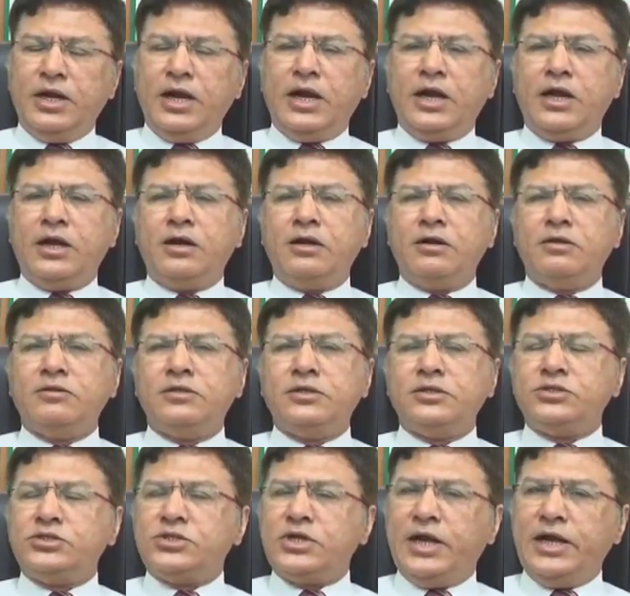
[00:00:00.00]
and
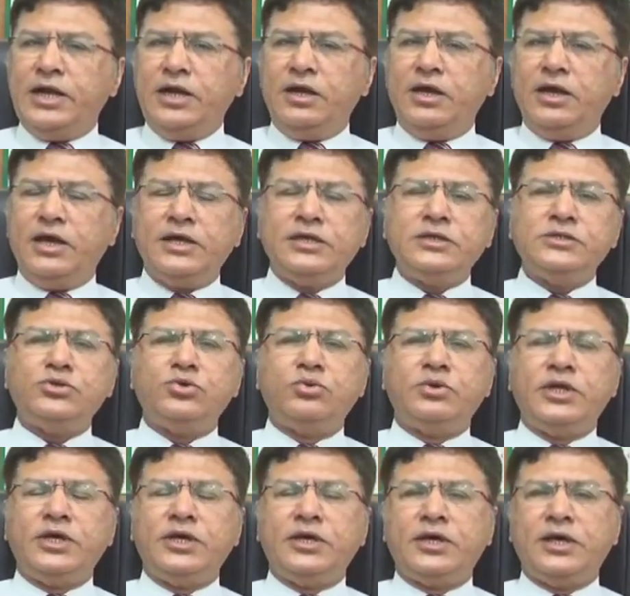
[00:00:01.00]
the child has to
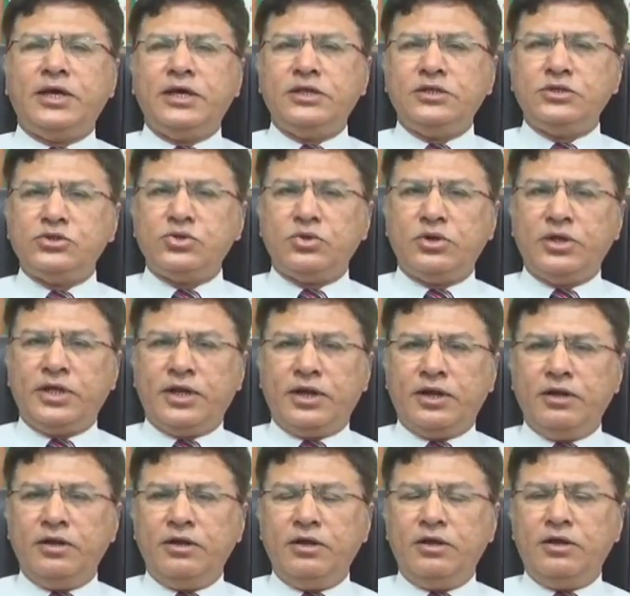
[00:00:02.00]
take
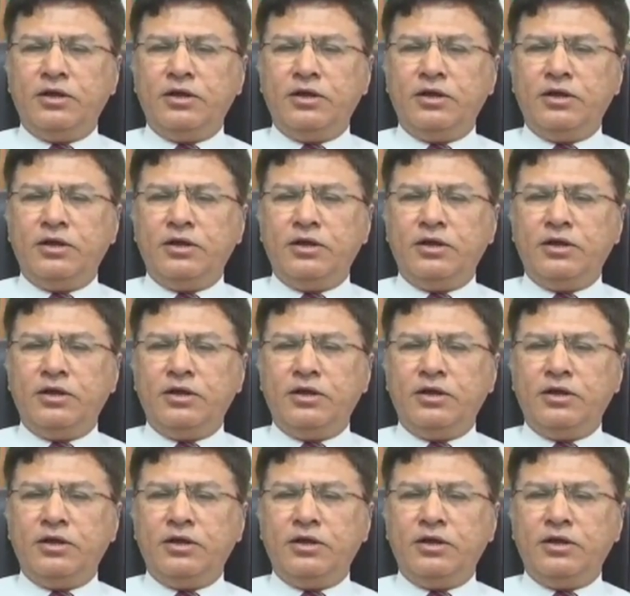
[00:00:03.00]
insulin